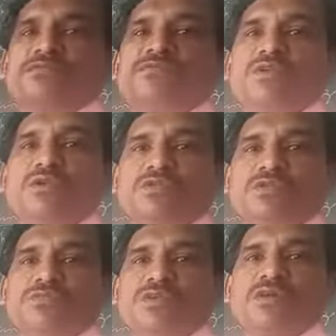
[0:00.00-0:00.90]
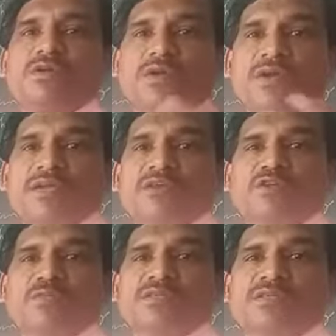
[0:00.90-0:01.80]
philosopher or
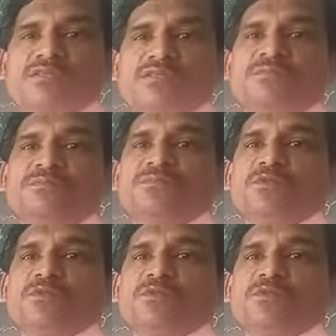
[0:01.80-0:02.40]
economist,